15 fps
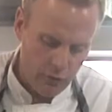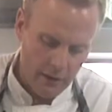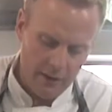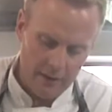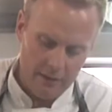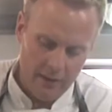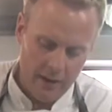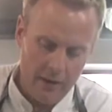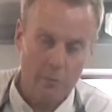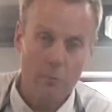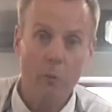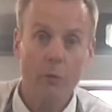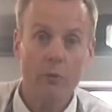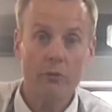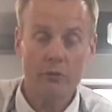run it
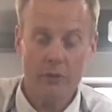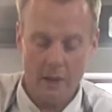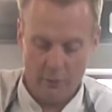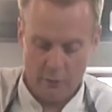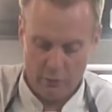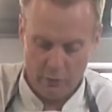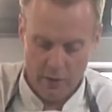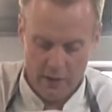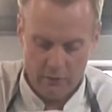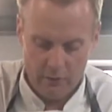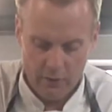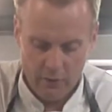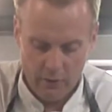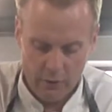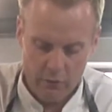down once down the
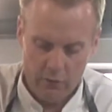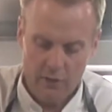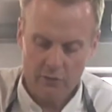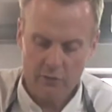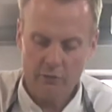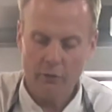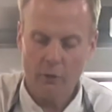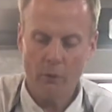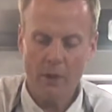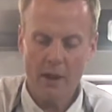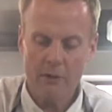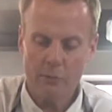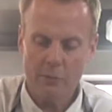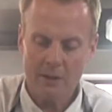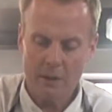grater. The reason for
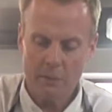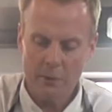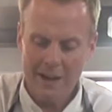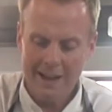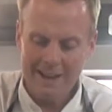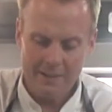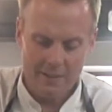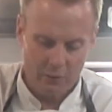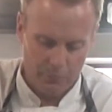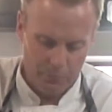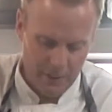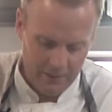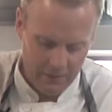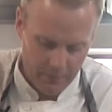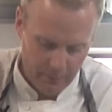that is we don't want any of this
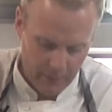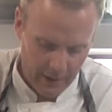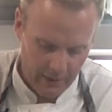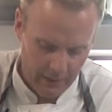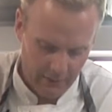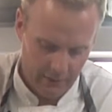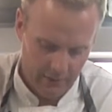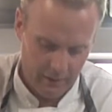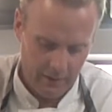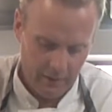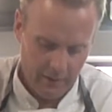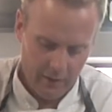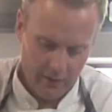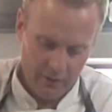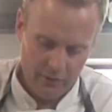bitter pith
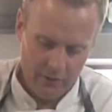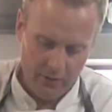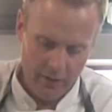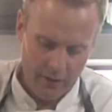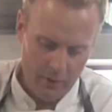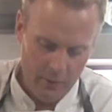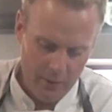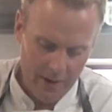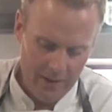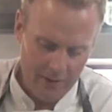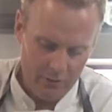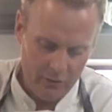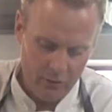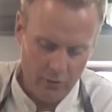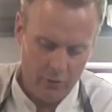to go
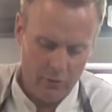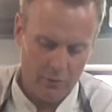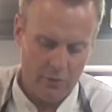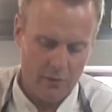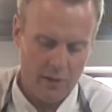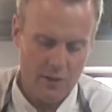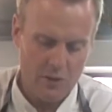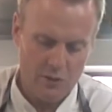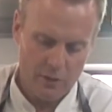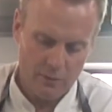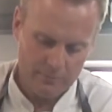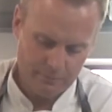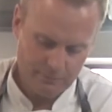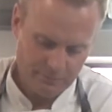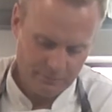into the dish.